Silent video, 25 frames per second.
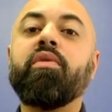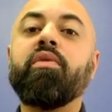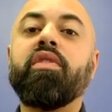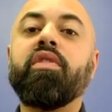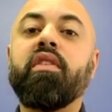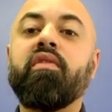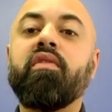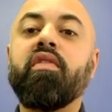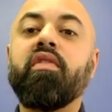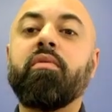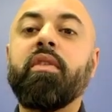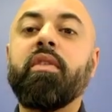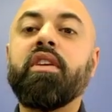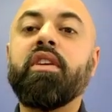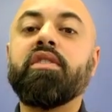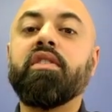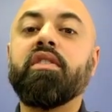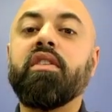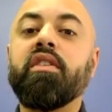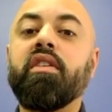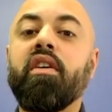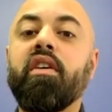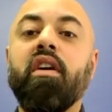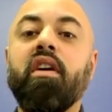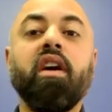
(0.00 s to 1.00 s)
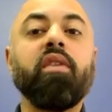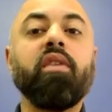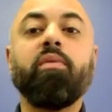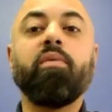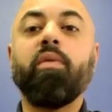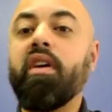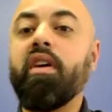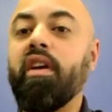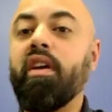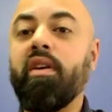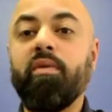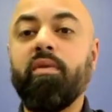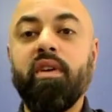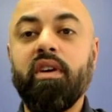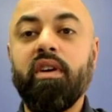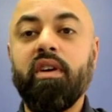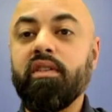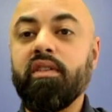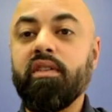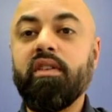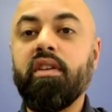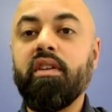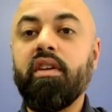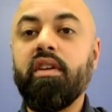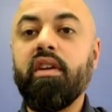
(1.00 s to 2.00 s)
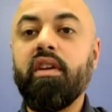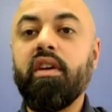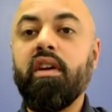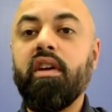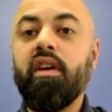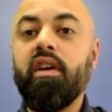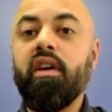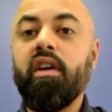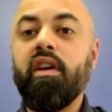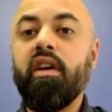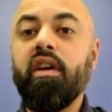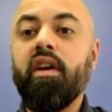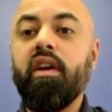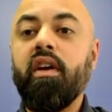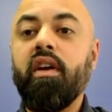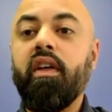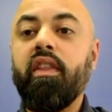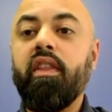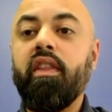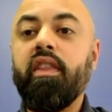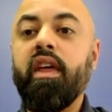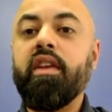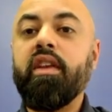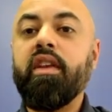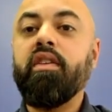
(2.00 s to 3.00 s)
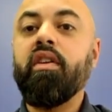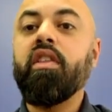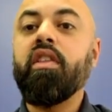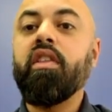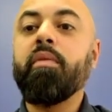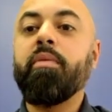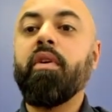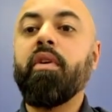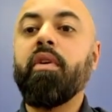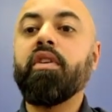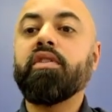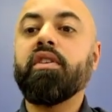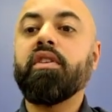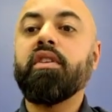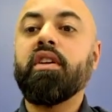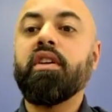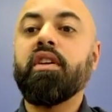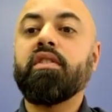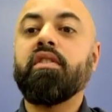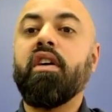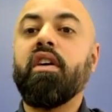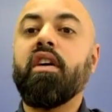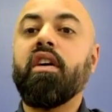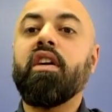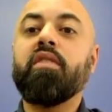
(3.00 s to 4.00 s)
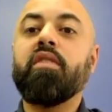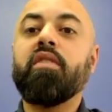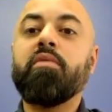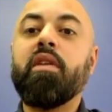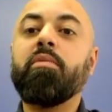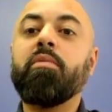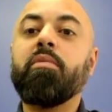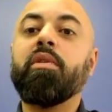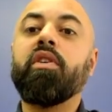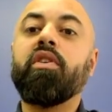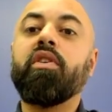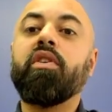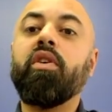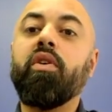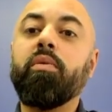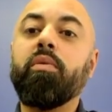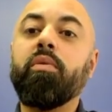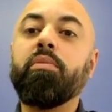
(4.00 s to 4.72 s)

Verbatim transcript: inflammation aren't working well, then you're the person that's not going to be able to cope.